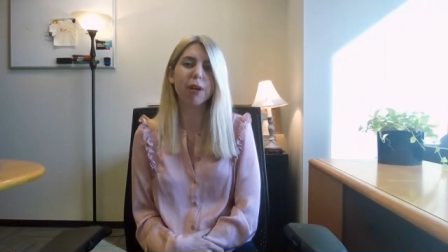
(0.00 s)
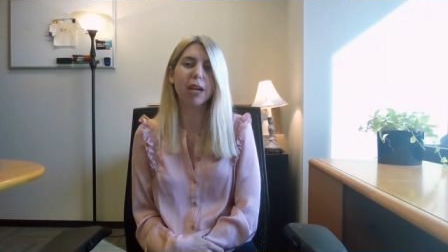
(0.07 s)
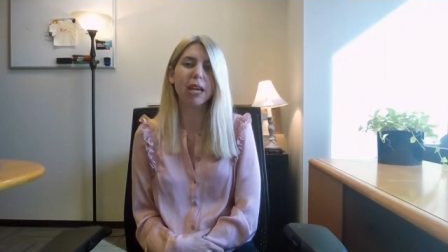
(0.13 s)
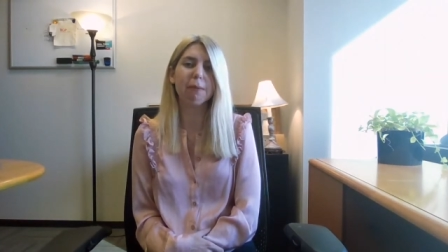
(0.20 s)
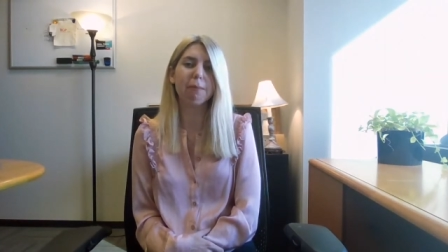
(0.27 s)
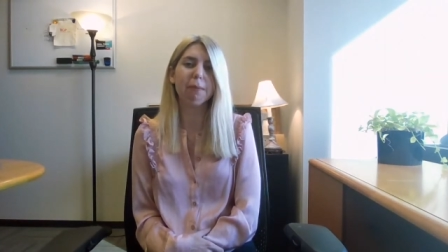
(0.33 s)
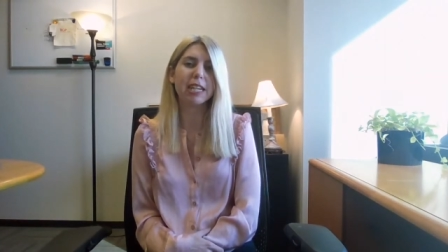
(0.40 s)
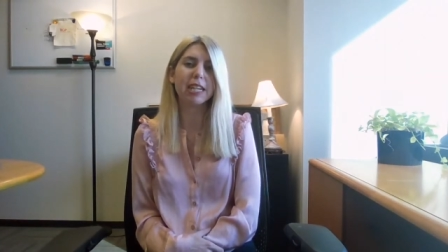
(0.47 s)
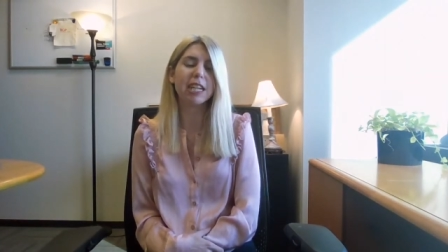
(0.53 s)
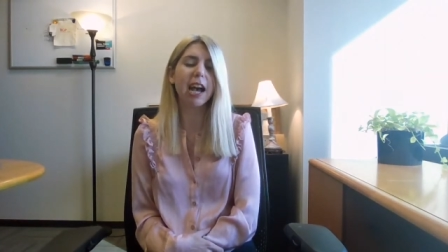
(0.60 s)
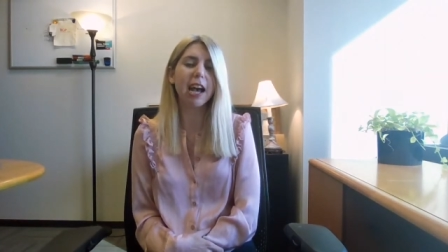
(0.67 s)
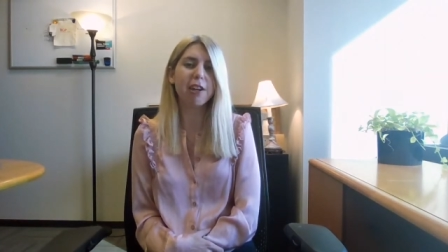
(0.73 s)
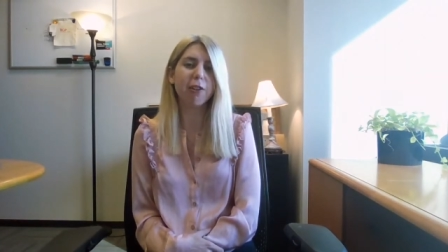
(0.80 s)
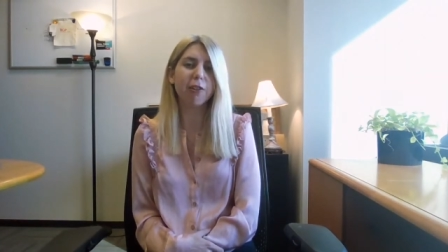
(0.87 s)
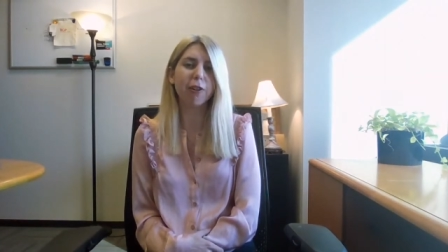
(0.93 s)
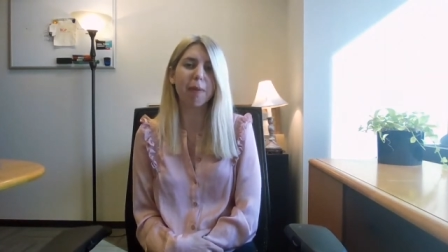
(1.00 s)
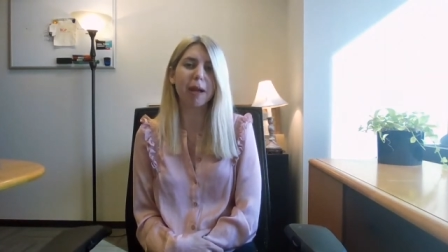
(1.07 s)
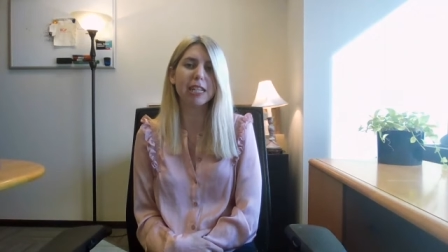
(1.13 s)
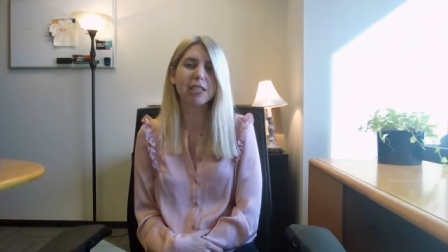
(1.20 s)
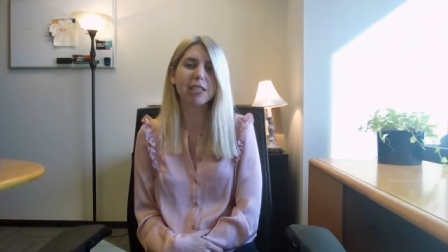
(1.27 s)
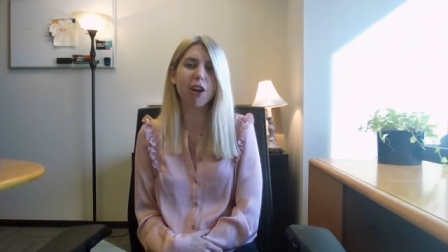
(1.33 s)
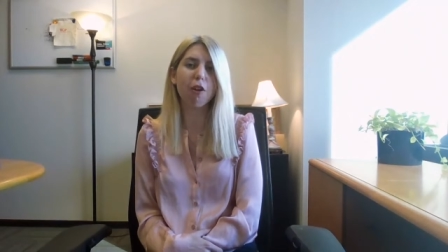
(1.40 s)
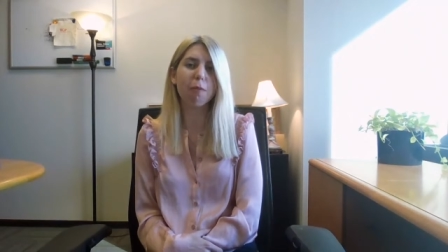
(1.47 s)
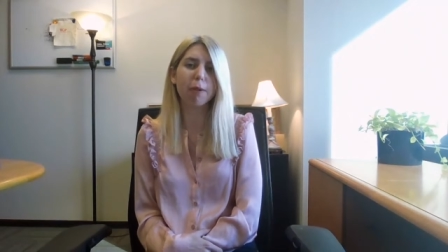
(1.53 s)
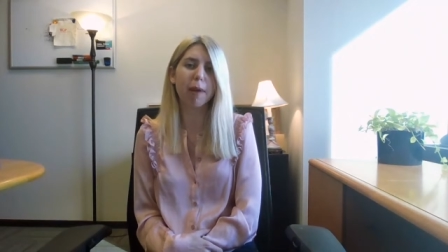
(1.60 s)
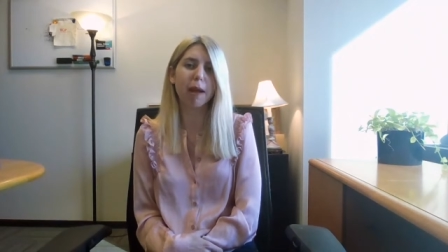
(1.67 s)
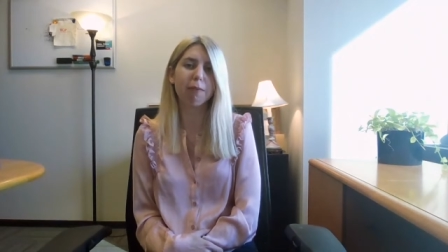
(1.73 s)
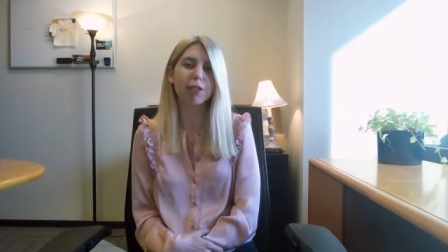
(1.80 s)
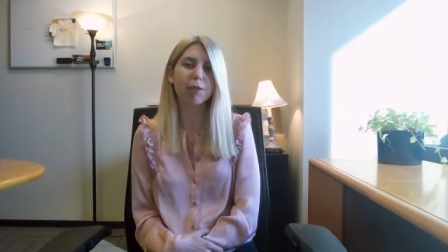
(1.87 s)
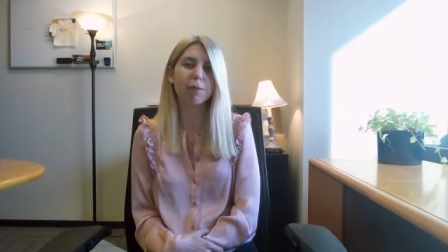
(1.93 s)
in my title or my scope or
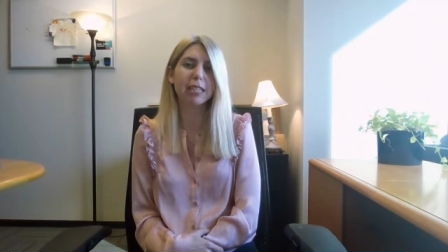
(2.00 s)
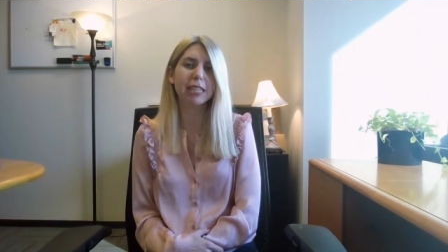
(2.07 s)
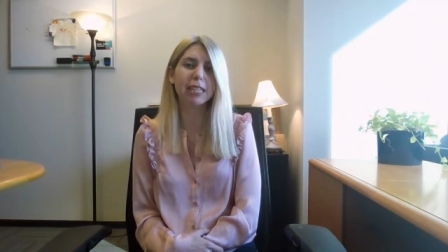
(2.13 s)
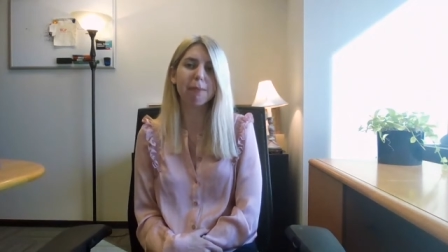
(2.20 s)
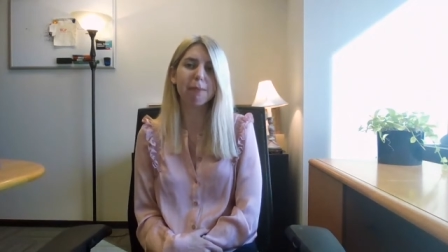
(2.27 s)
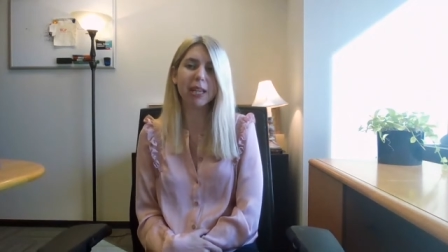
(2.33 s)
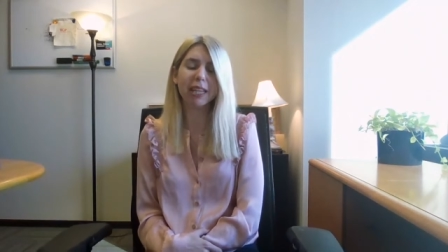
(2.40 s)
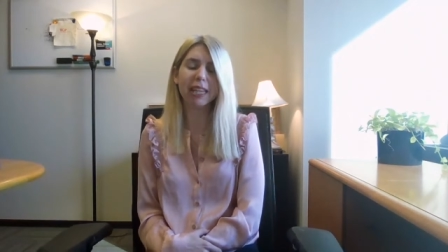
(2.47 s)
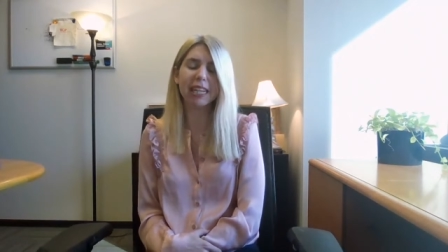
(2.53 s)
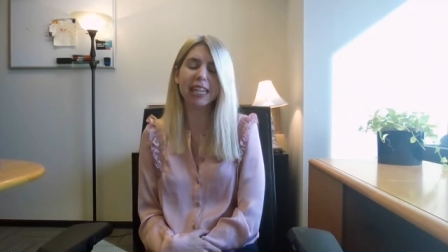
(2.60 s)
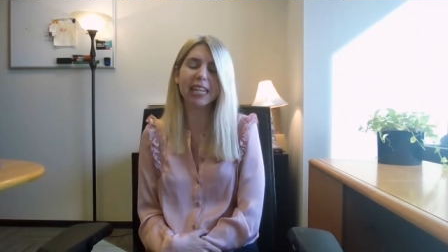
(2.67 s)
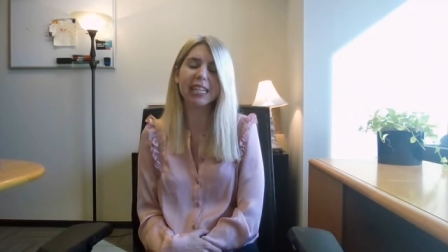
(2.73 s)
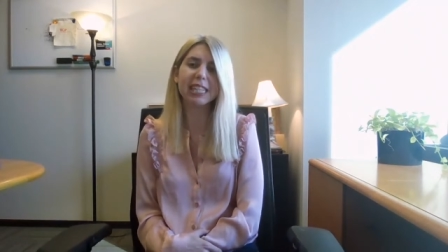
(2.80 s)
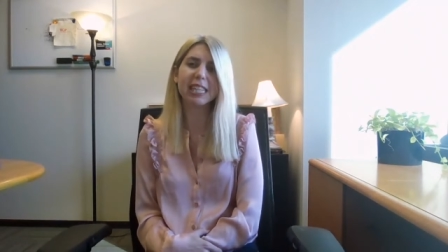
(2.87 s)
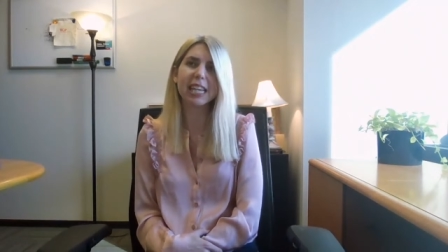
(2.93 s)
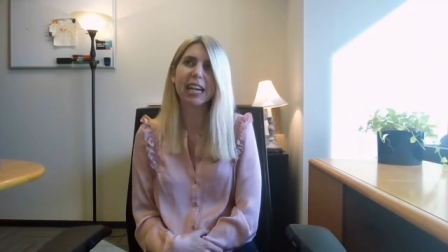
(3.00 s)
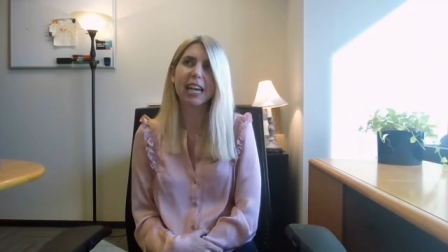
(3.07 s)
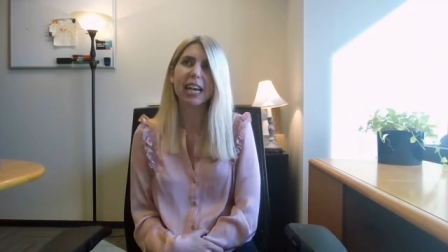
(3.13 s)
my responsibilities.